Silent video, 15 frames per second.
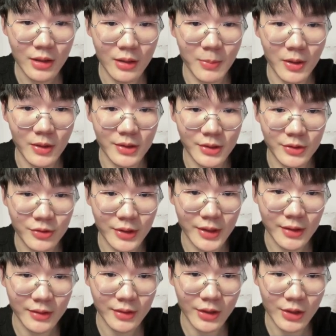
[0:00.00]
about the
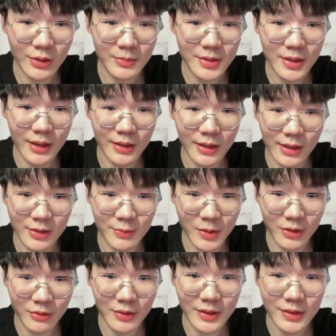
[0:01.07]
trading terms and
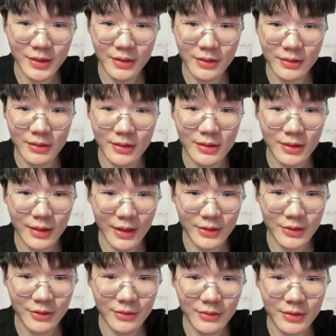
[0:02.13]
expiration
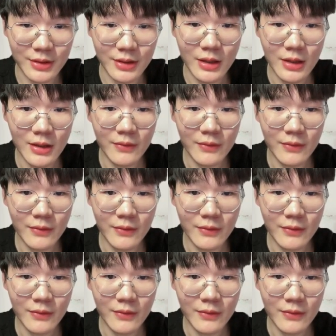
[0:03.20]
schedules